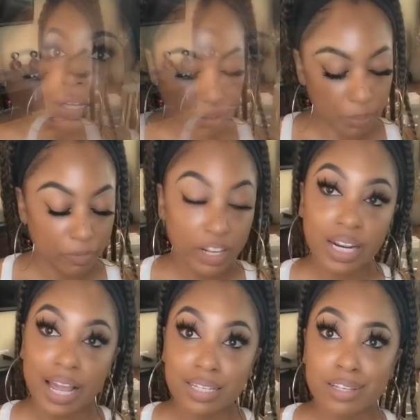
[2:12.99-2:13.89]
preventing
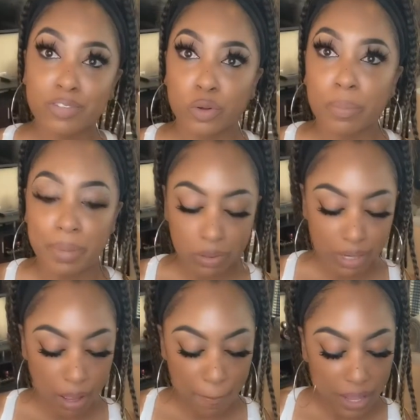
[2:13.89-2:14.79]
excess fluid
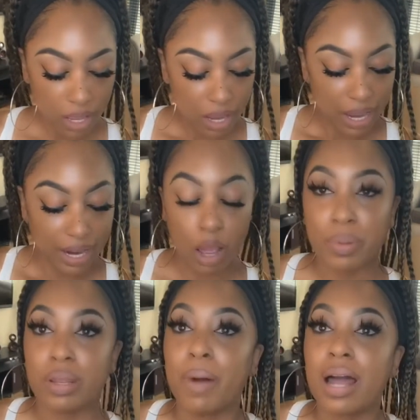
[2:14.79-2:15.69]
buildup and helping the
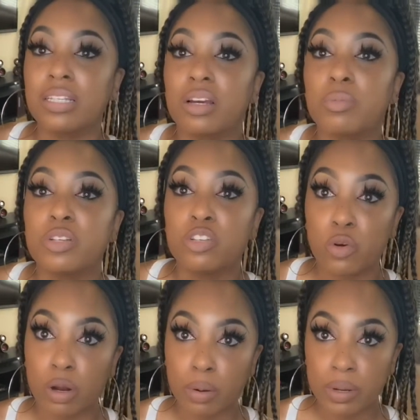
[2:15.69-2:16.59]
body to
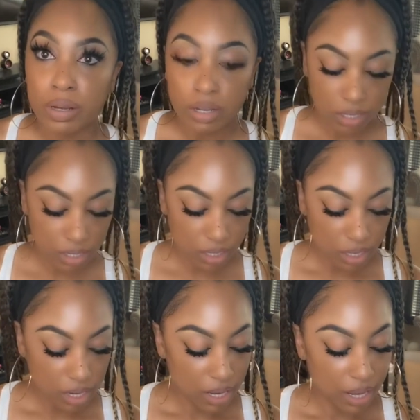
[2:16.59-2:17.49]
absorb
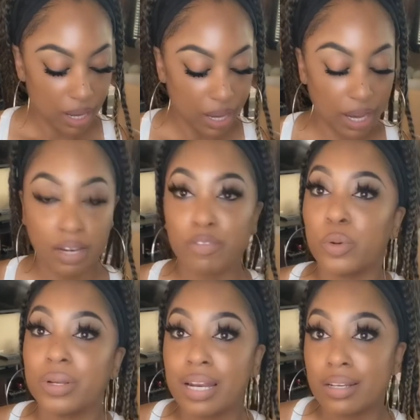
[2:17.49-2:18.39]
any fluid
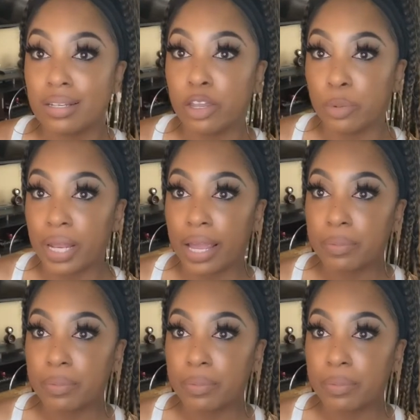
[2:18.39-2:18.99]
that does accumulate.